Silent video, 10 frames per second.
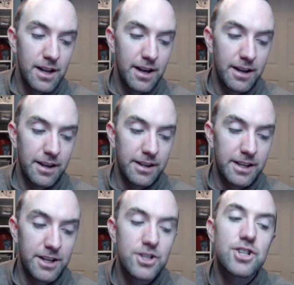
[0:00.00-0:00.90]
uh,
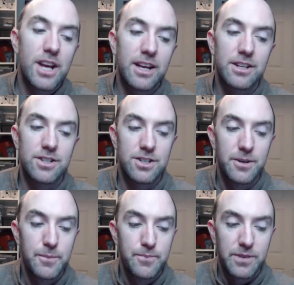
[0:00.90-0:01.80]
can change.
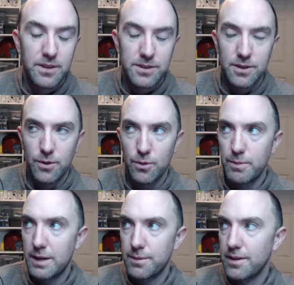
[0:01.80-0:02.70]
So
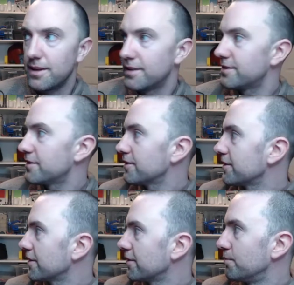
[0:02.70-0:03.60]
maybe it's just
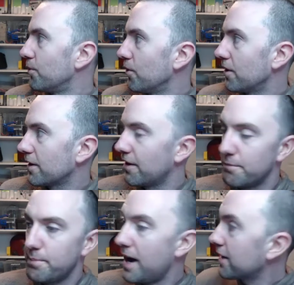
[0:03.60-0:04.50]
that there's more kind
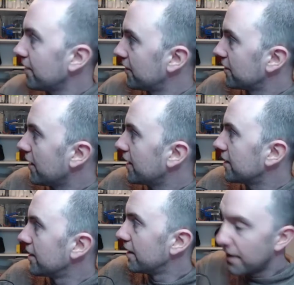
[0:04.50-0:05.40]
of background light